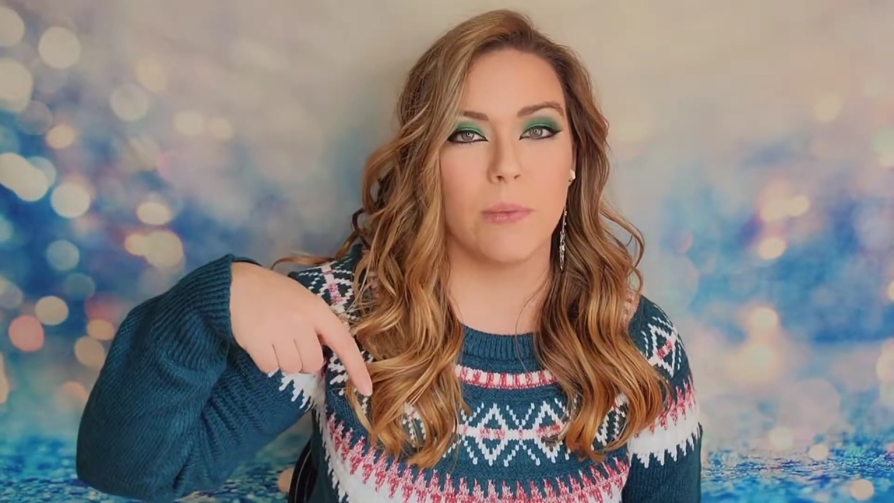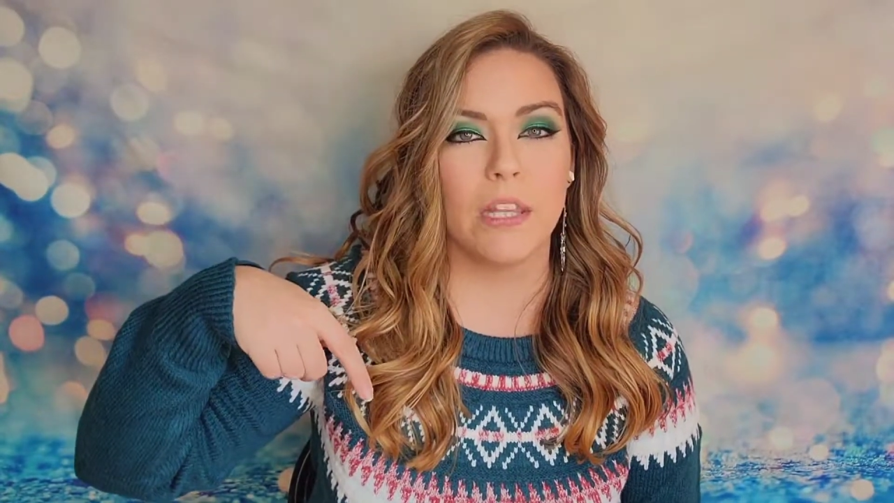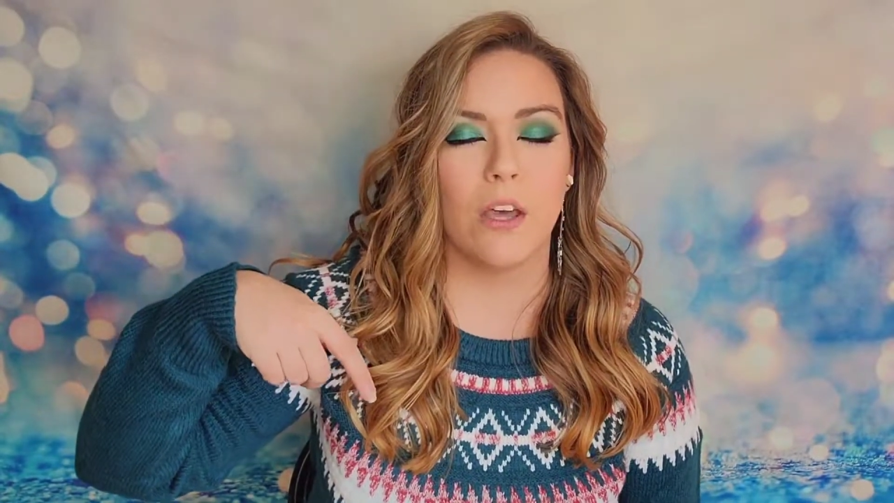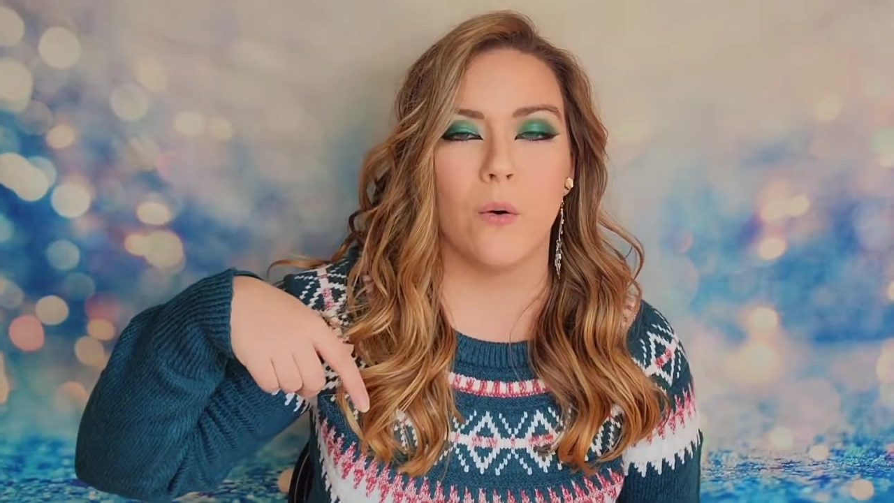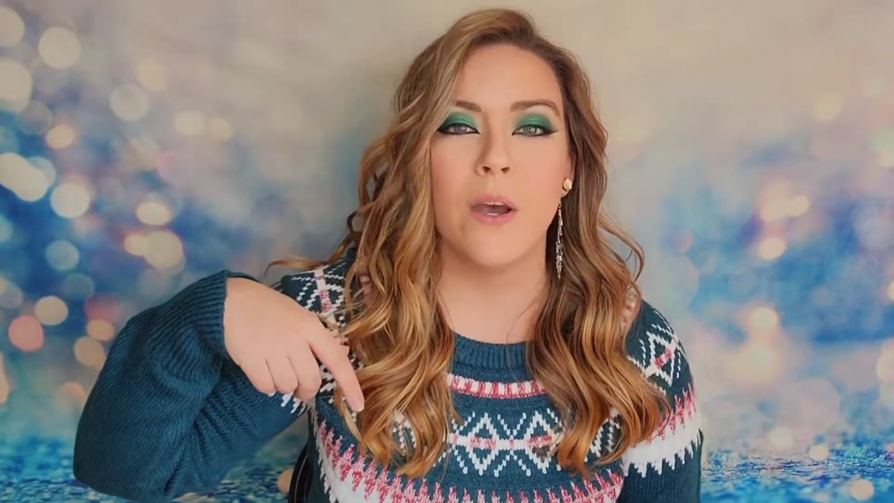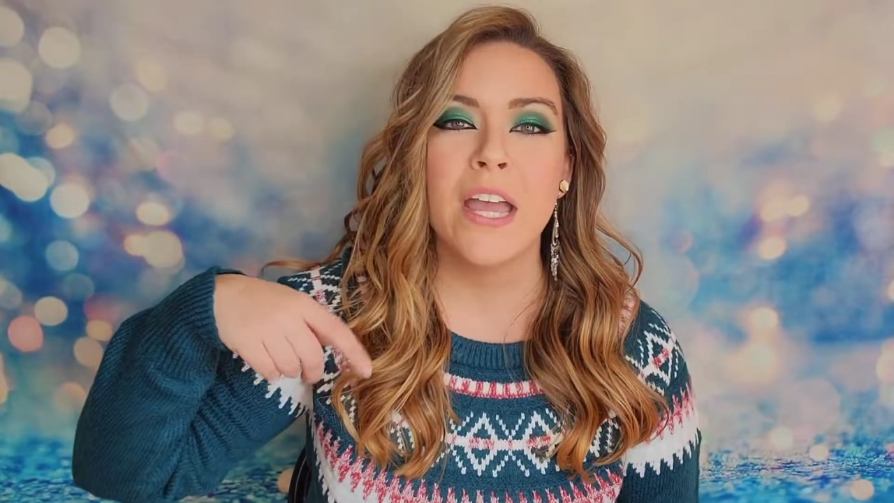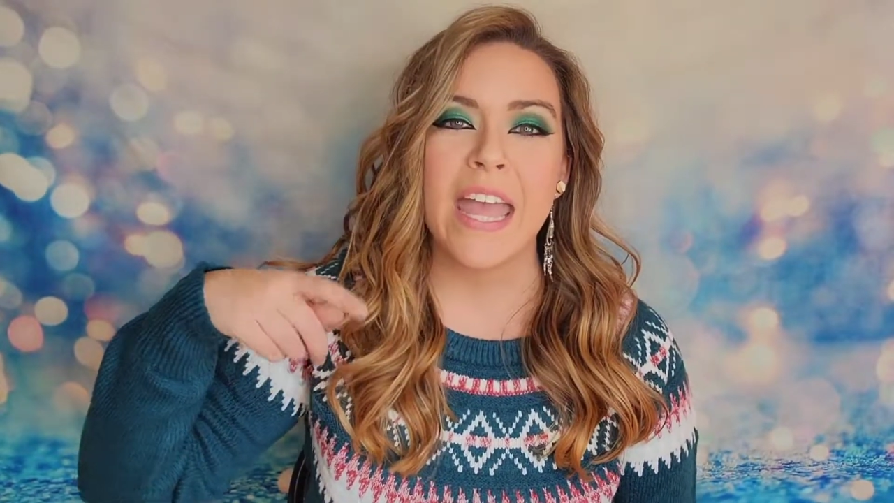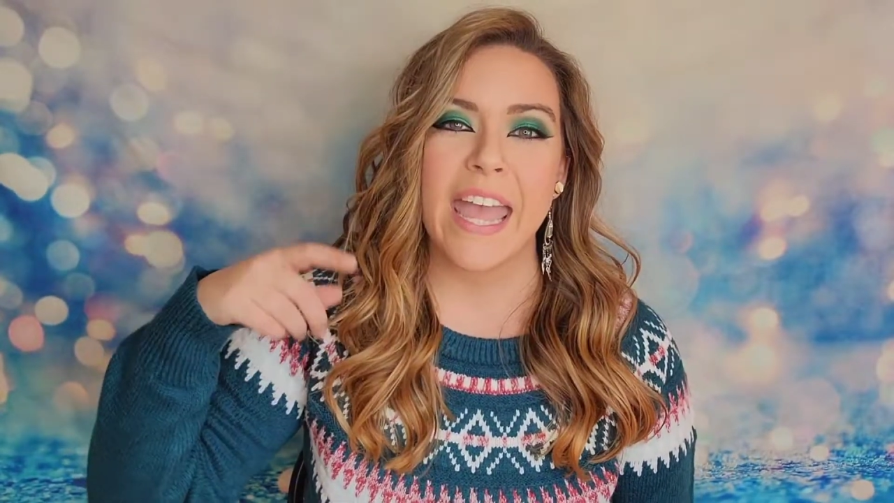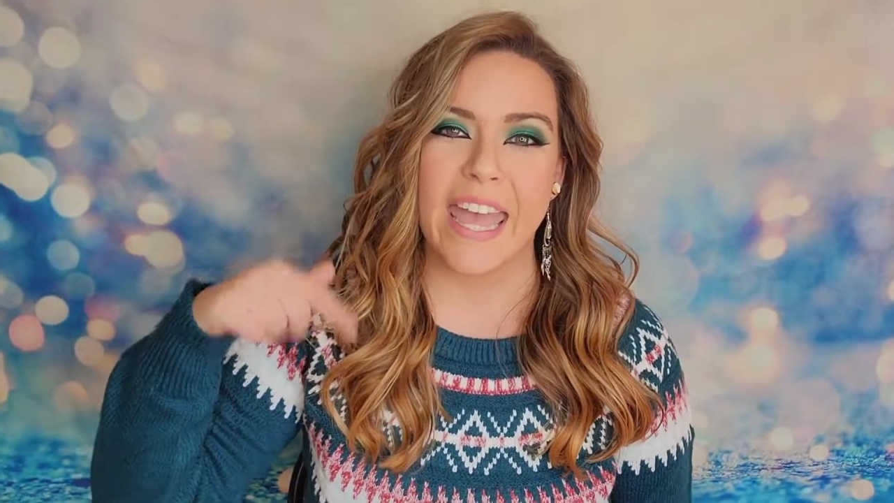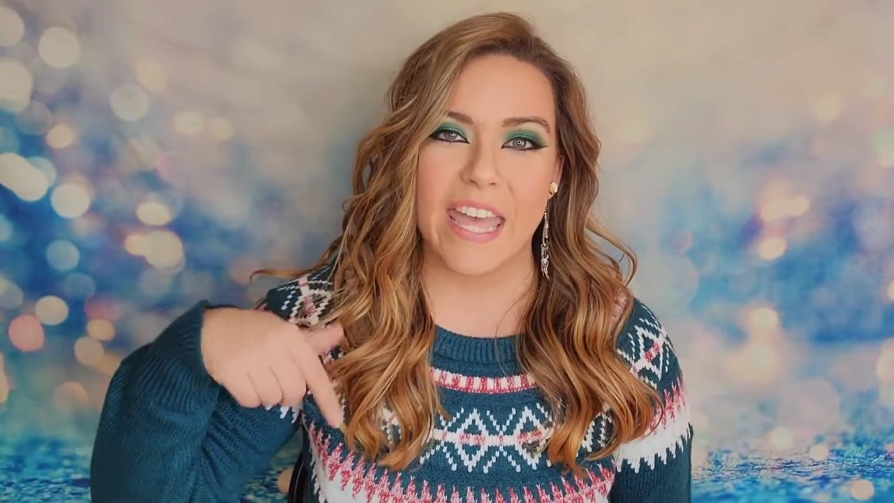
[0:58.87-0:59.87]
below
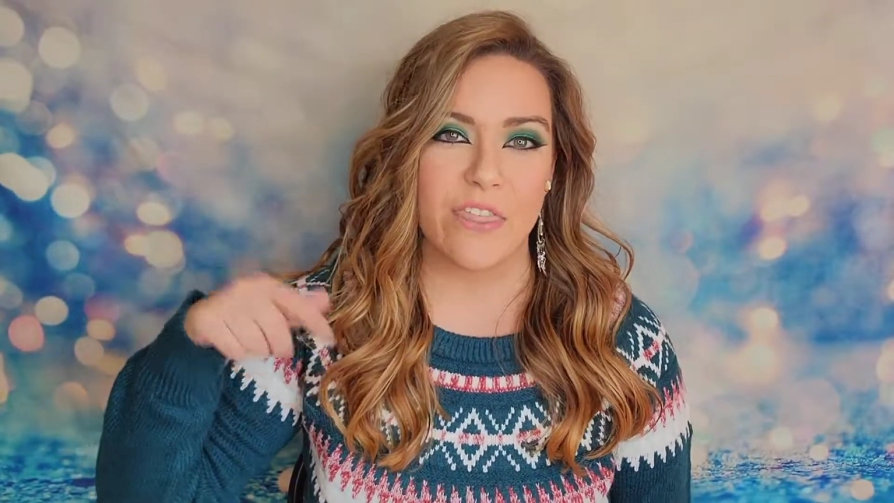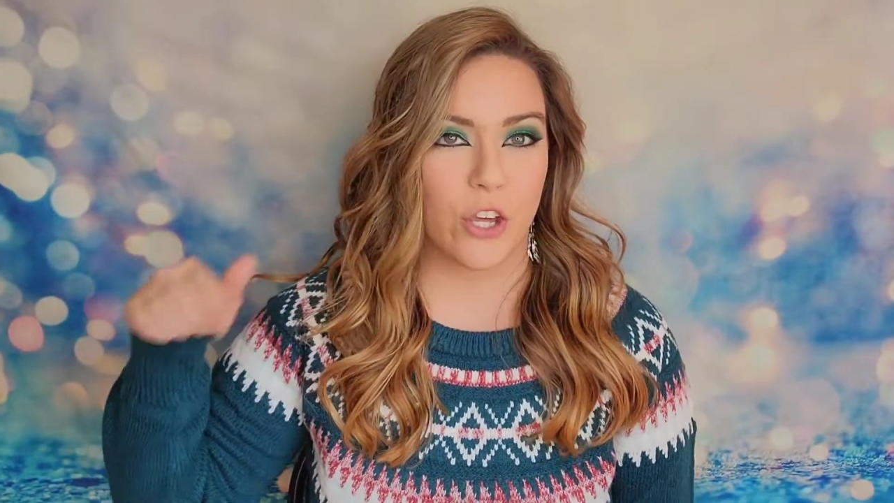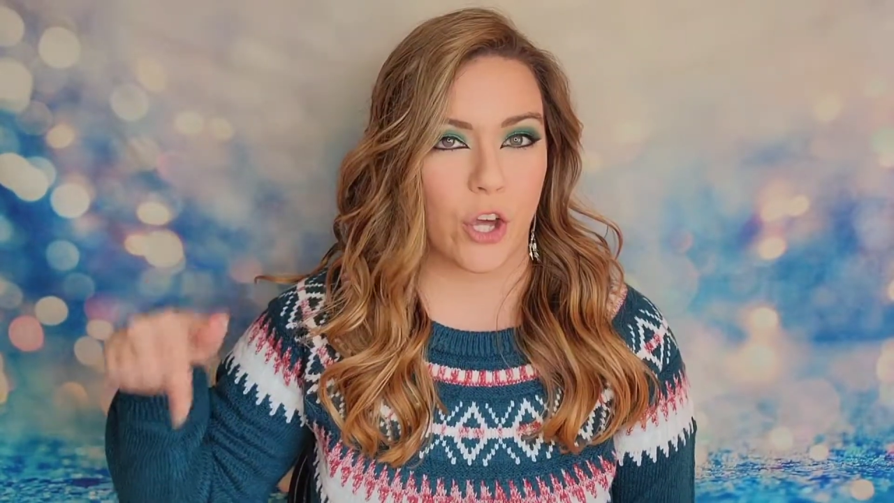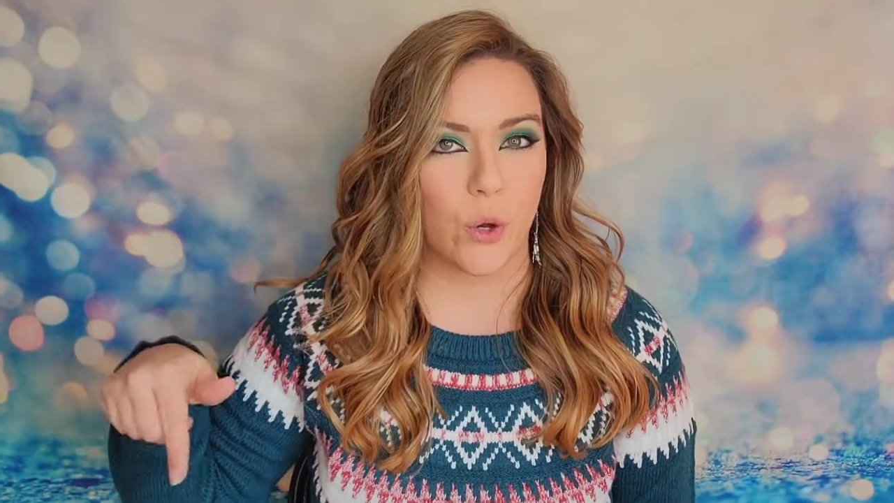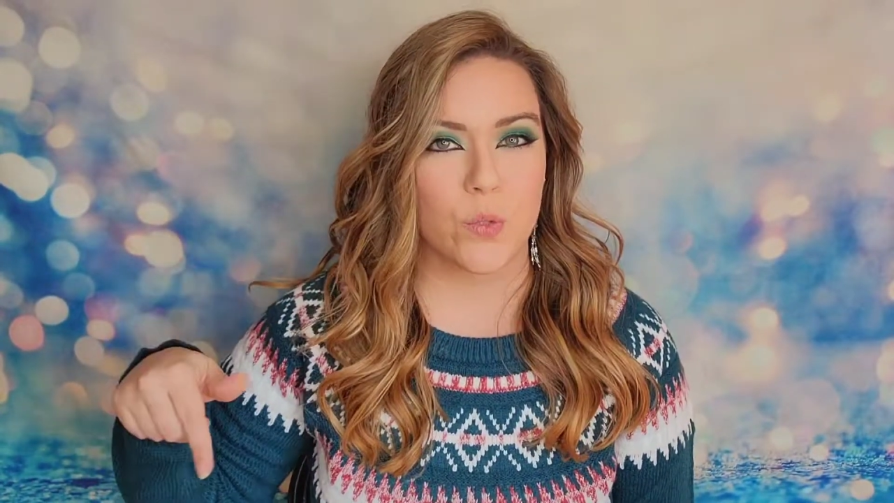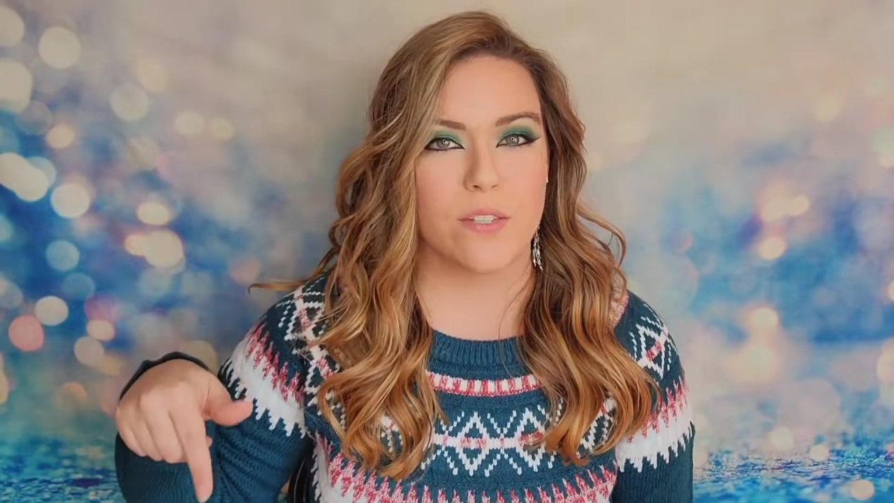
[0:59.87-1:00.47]
and the codes